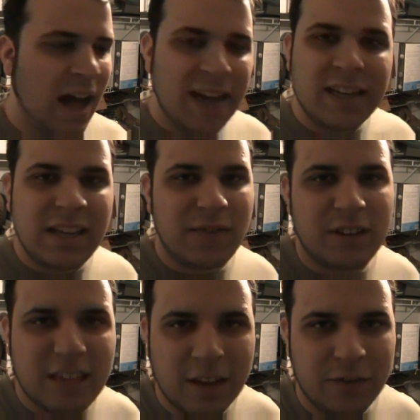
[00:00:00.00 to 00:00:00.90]
I didn't
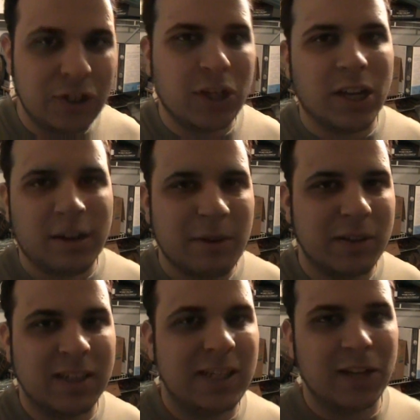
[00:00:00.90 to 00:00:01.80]
even give a shit
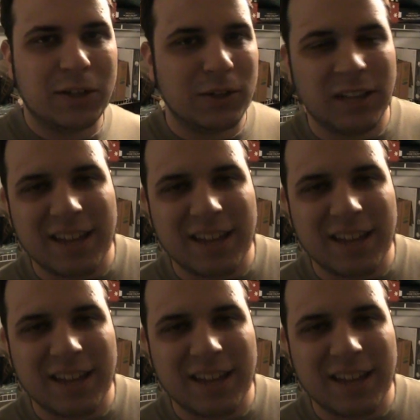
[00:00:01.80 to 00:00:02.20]
about this issue.